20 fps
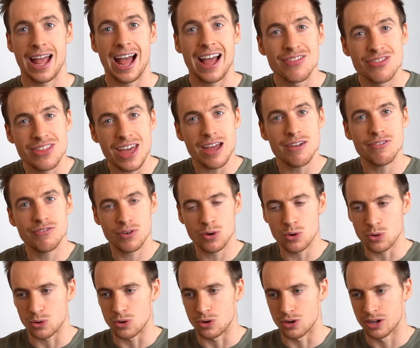And
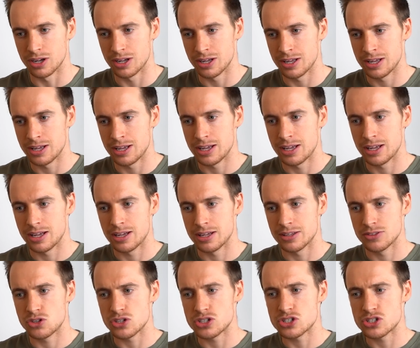therefore, the